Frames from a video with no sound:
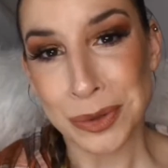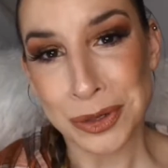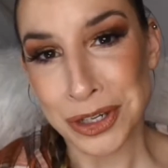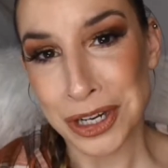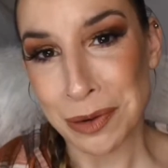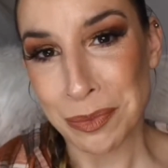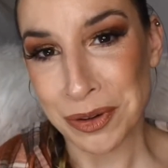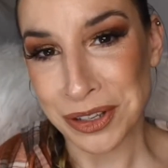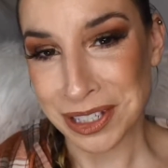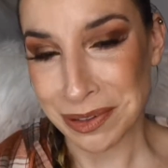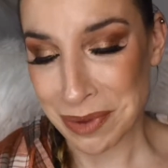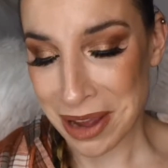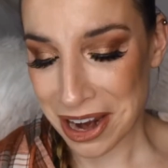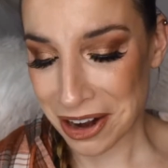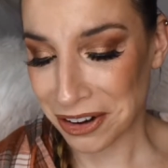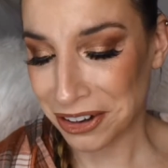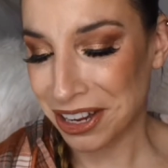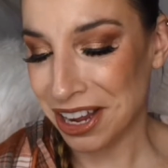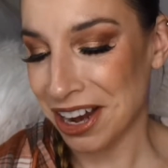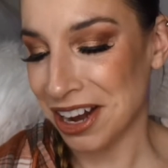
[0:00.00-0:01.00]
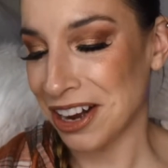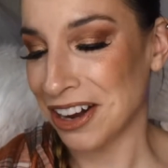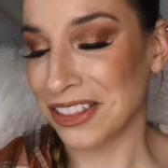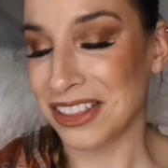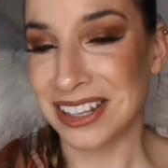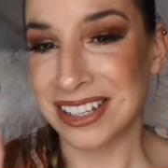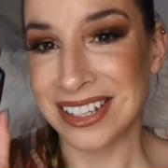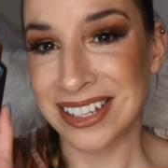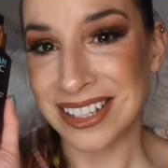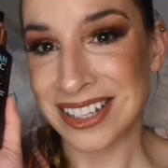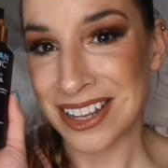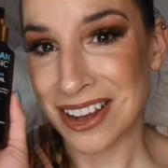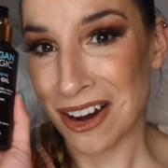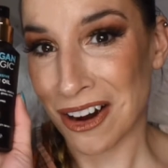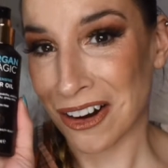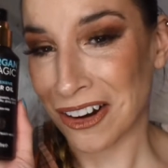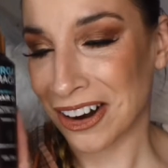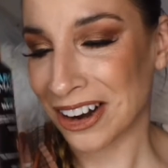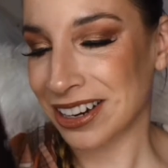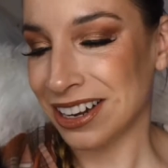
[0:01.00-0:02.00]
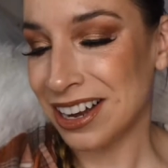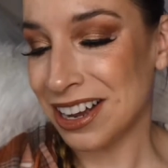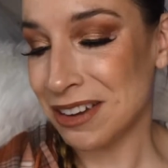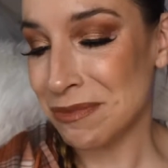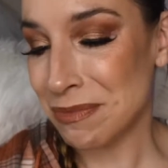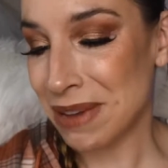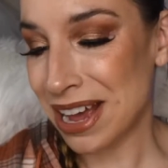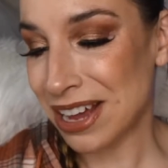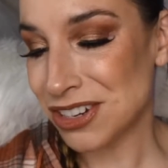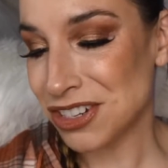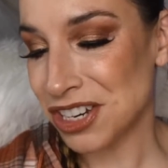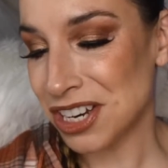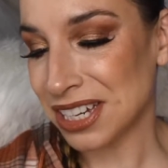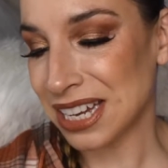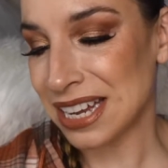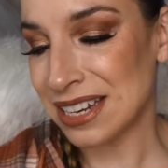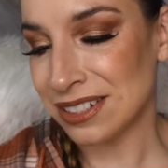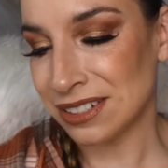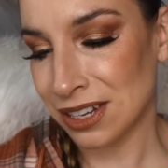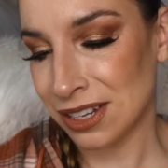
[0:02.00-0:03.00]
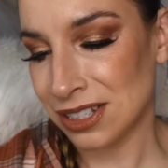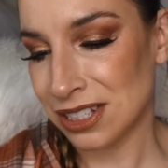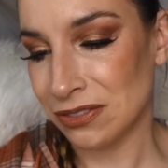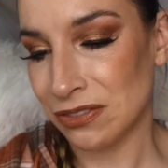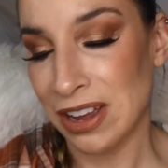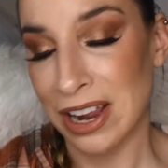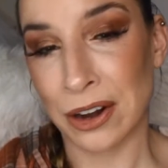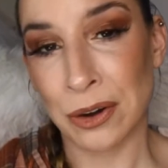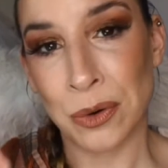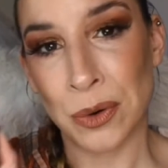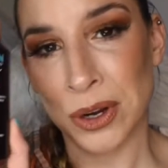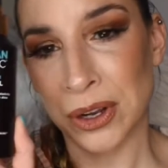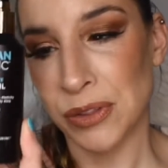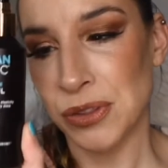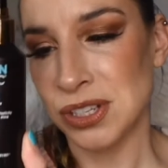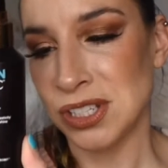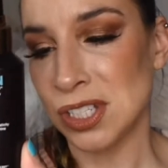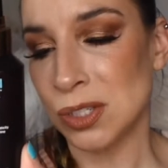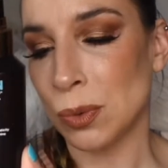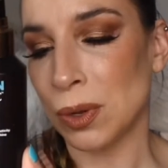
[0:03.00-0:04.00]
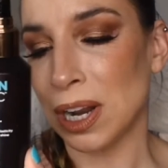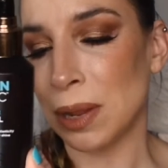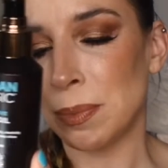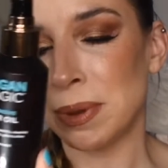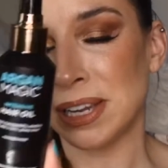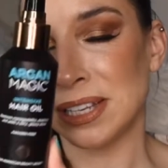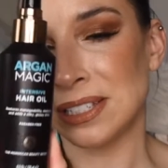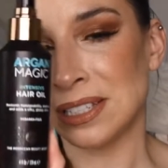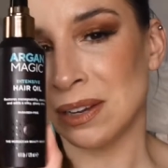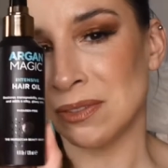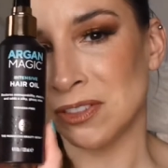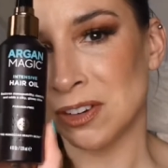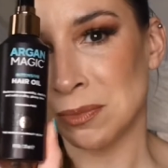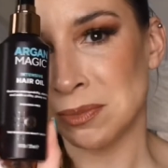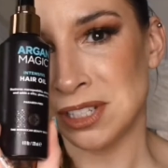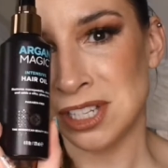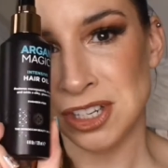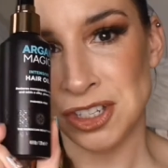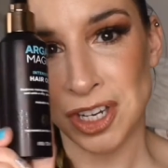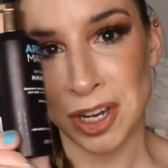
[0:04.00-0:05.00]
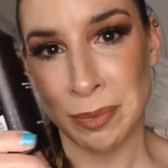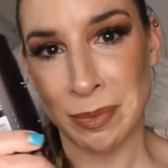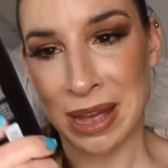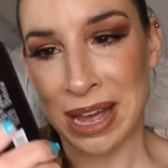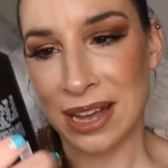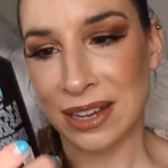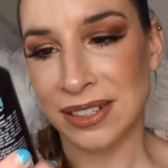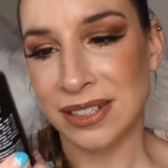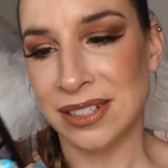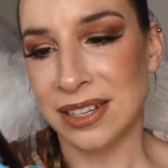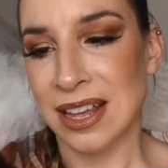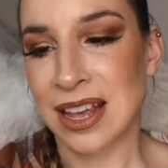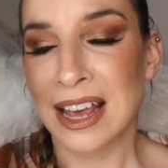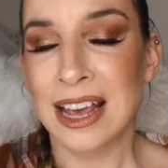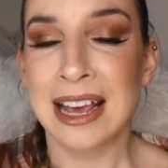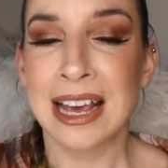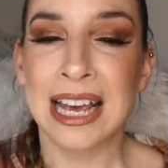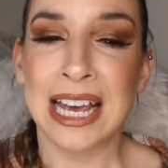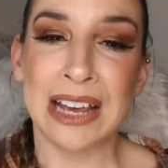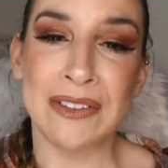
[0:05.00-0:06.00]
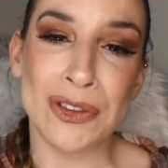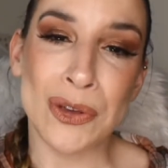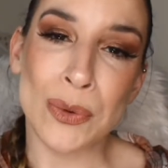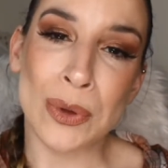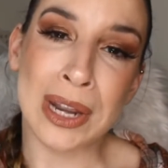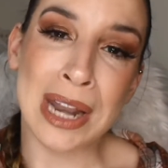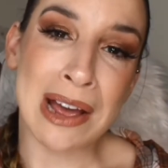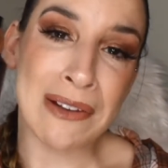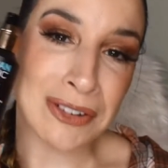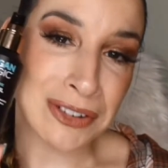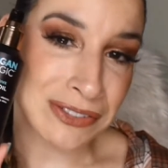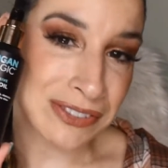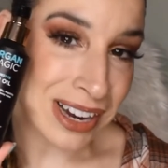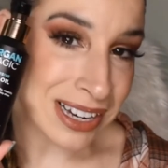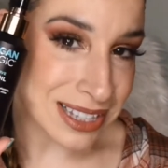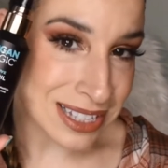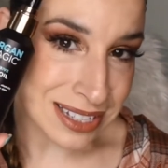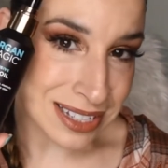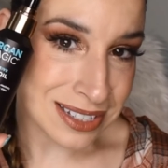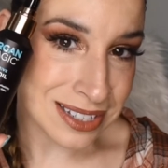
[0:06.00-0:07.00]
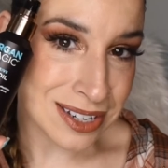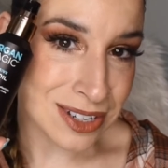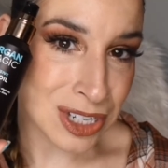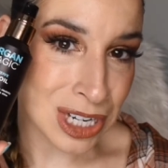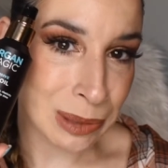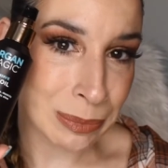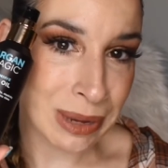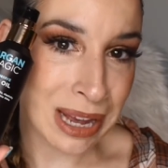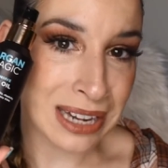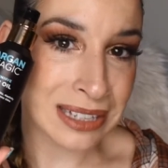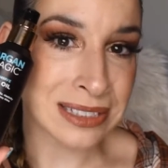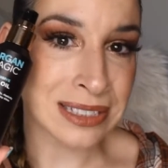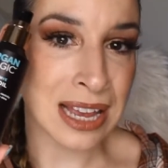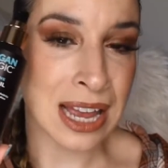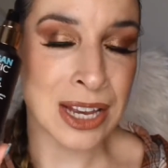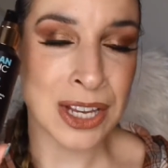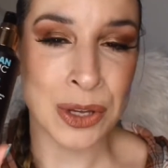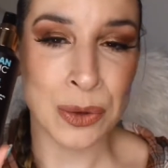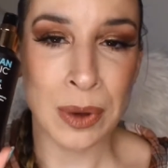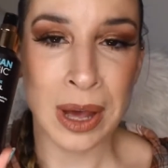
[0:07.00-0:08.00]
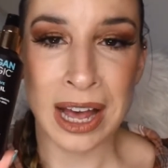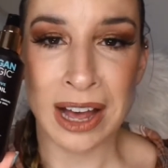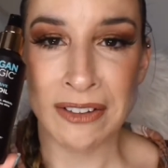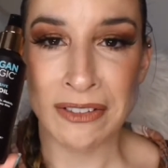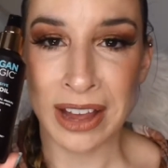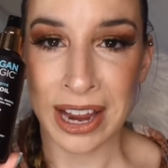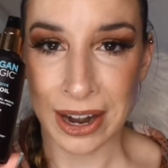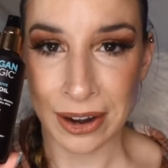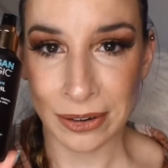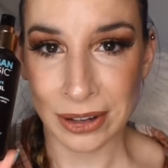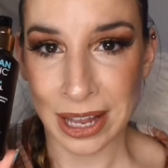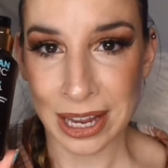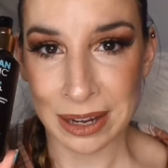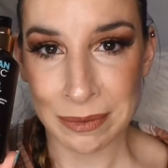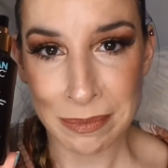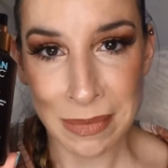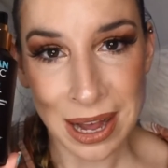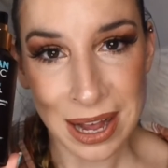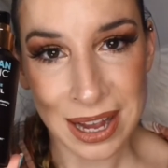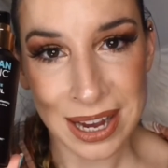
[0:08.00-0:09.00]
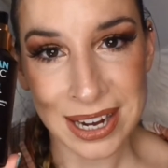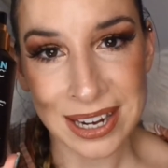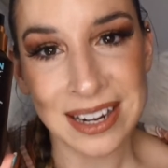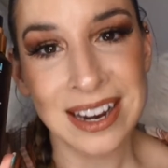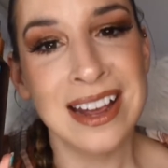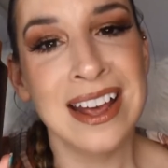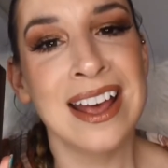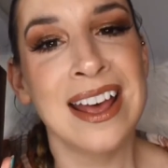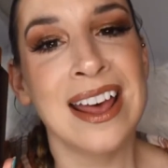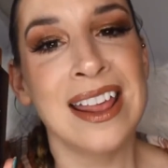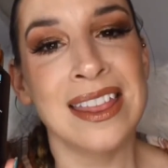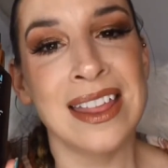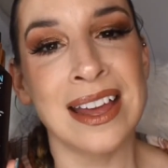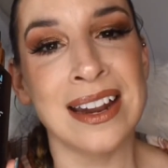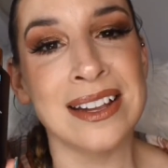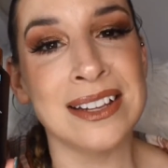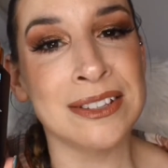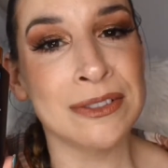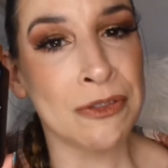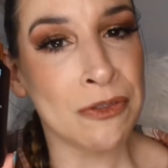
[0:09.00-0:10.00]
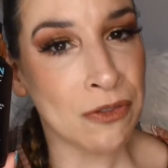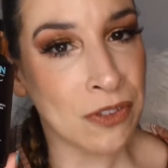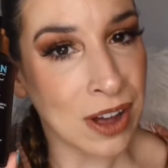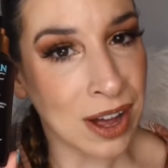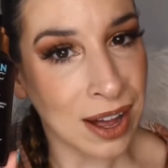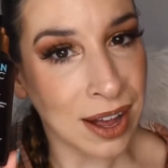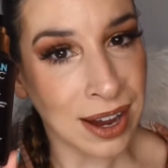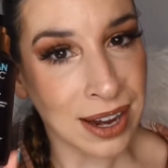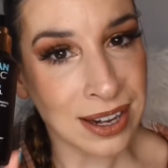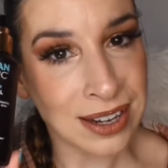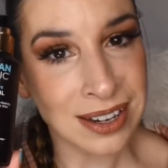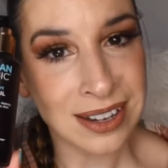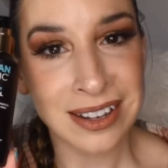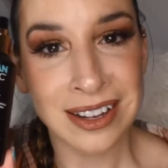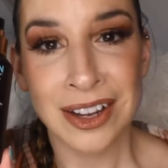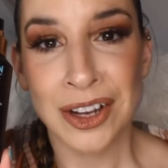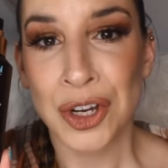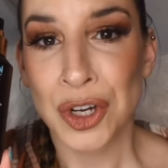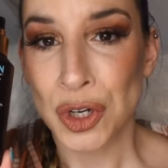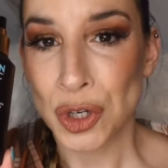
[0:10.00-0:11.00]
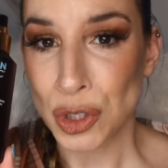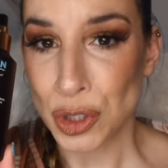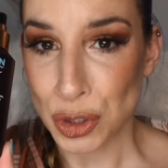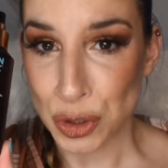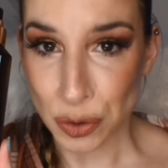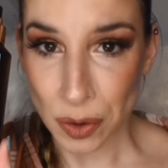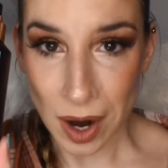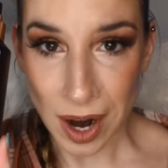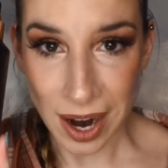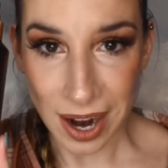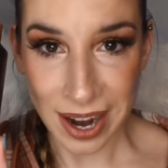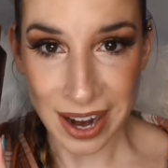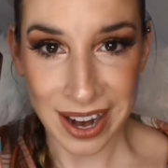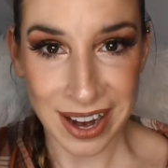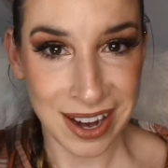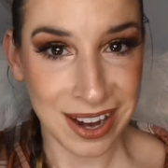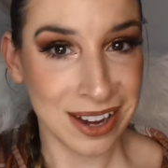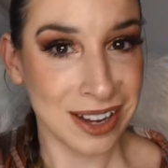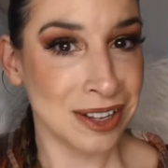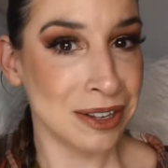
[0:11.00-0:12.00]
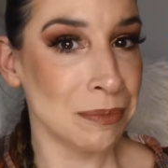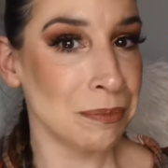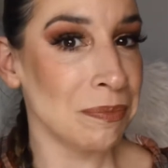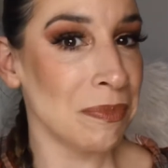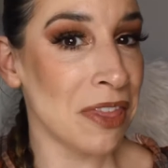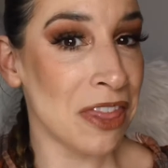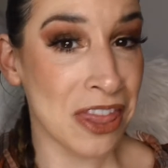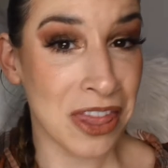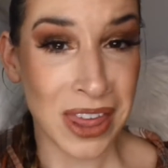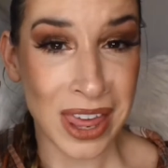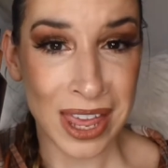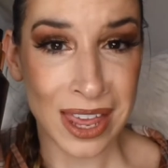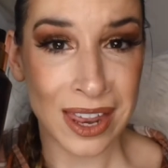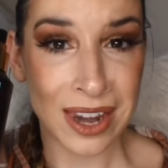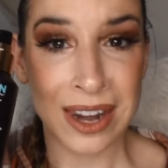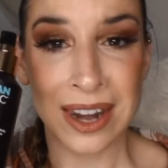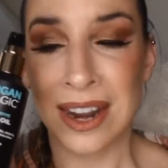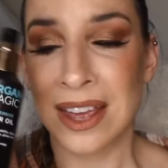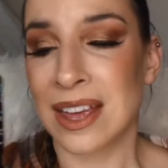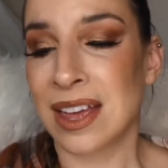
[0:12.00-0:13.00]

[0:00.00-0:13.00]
it up with some hair care, this is the Argan Magic Intensive Hair Oil. This is one I picked up from TJ Maxx. If you can ever find this at TJ Maxx and you have hair like mine that is fine, dry, thin,